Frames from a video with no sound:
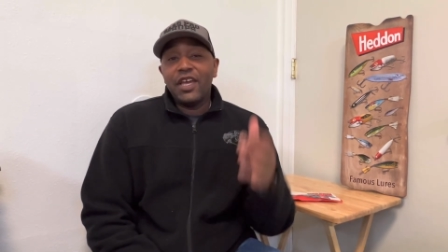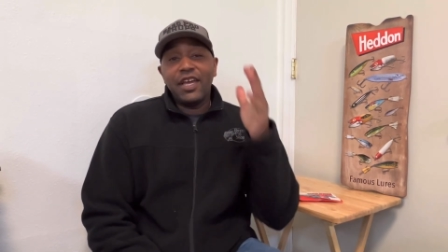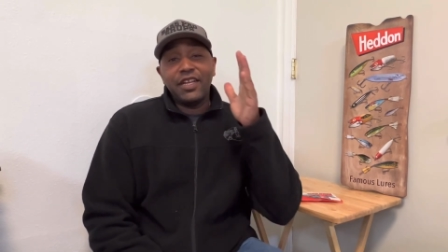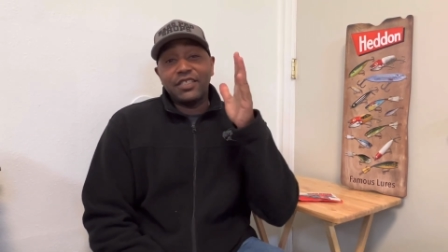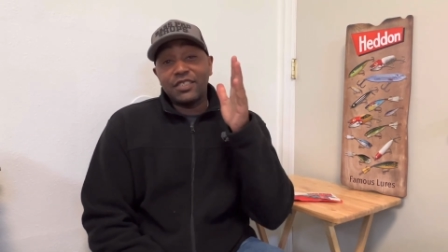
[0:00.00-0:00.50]

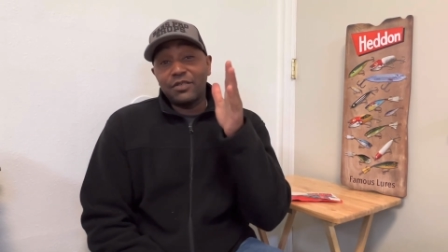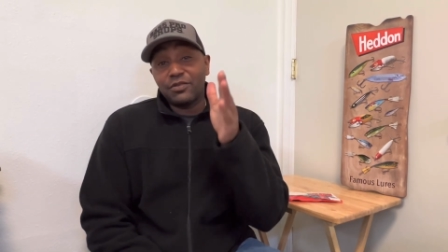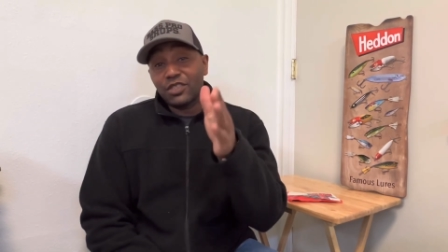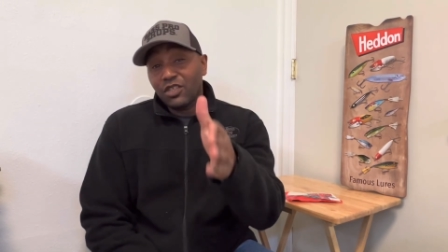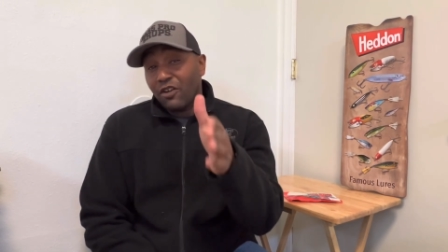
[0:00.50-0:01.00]
and it's a
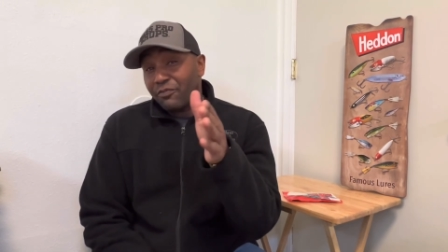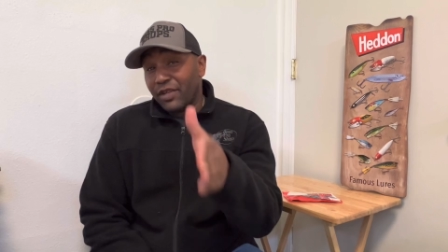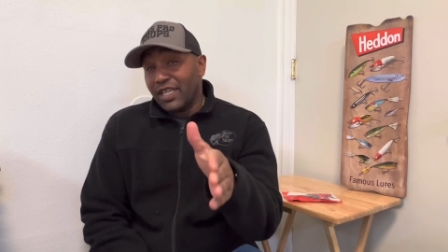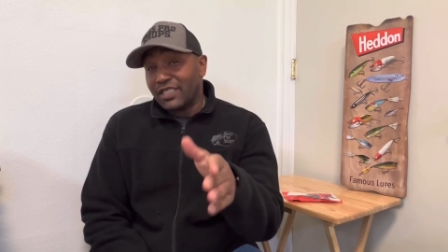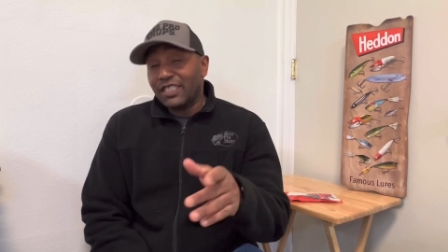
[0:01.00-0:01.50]
soft
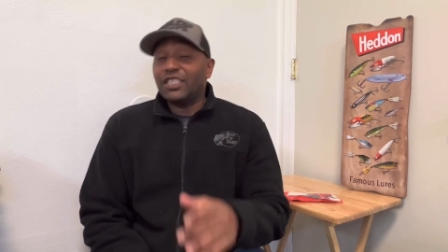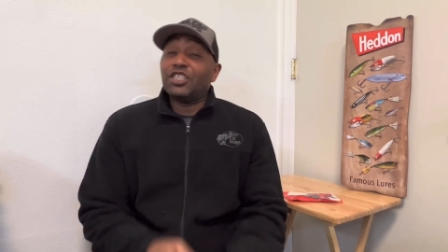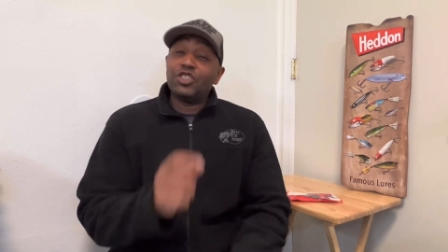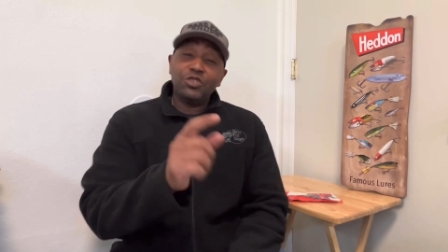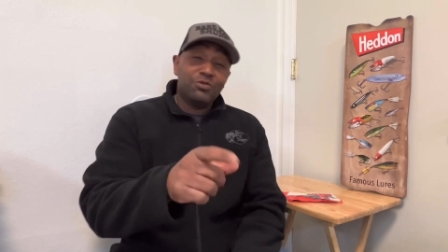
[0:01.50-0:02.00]
plastic
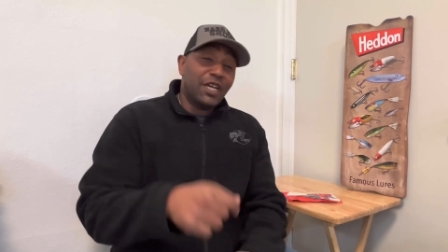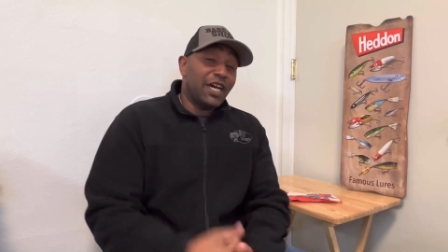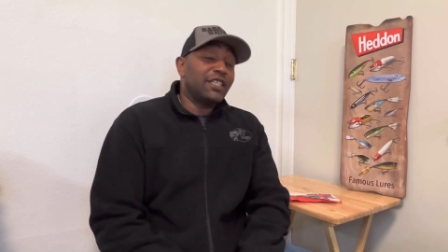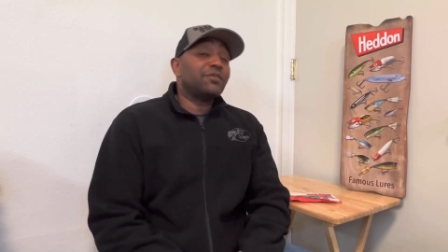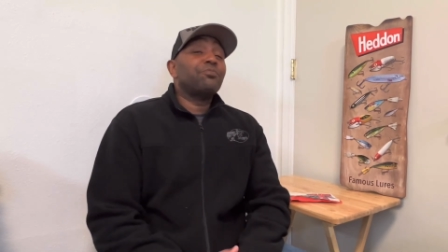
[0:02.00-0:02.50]
that you
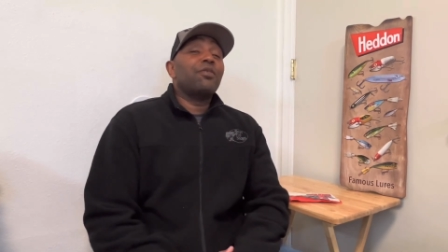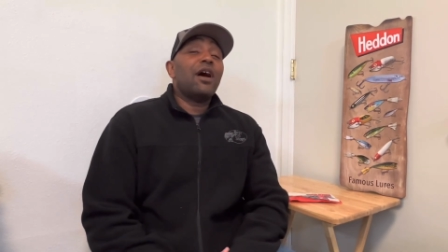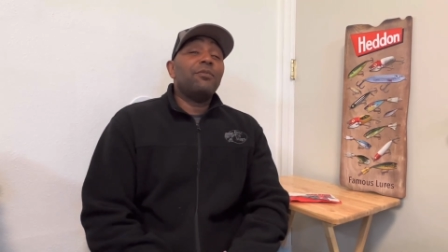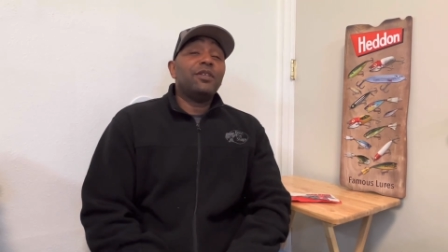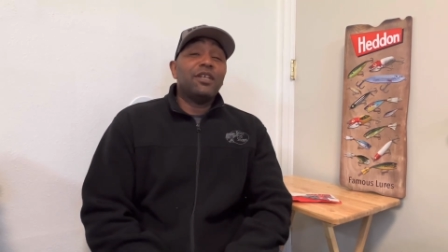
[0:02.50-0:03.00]
guys
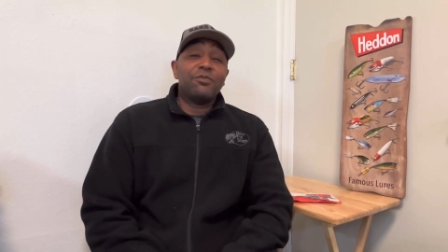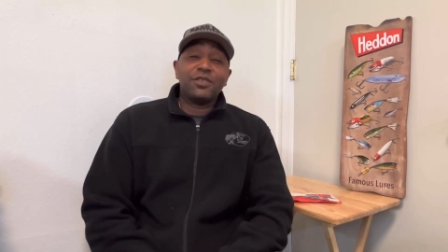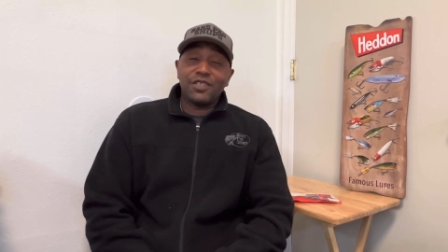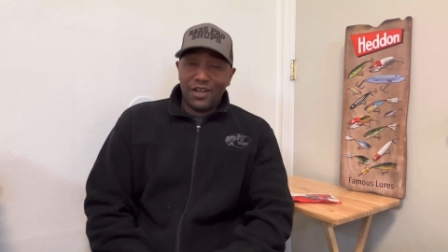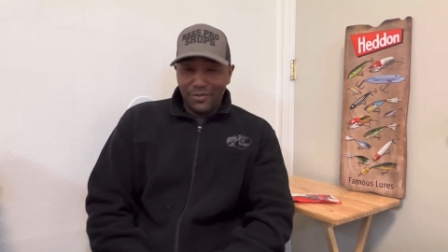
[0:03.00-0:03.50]
probably never
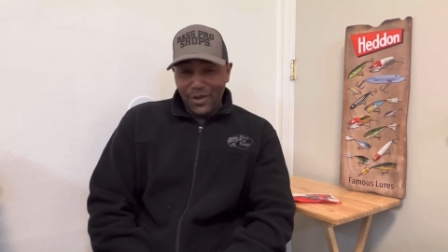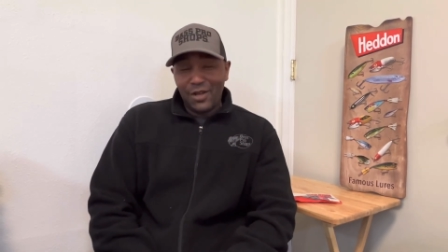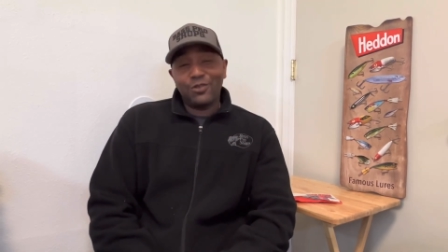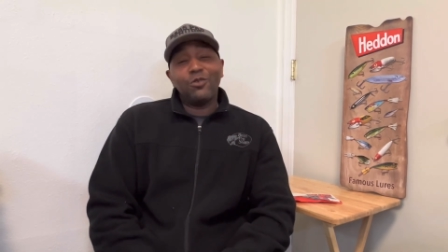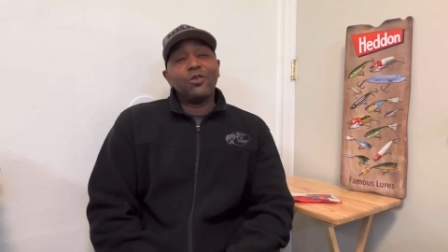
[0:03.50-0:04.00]
thought
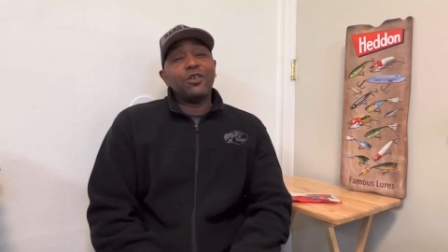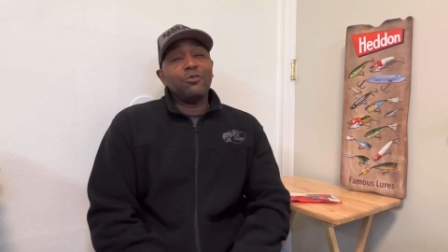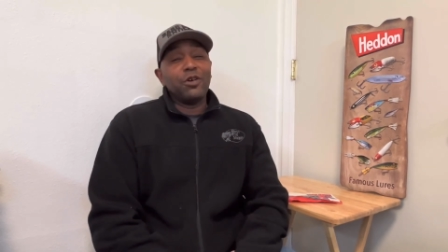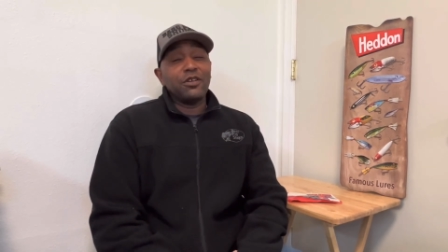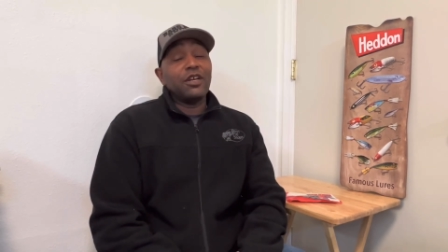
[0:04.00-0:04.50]
about throwing in the
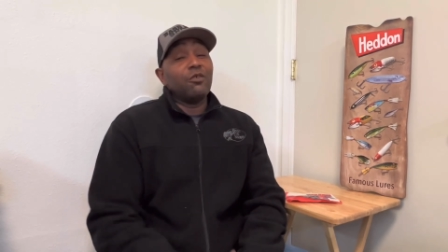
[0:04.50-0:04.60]
winter,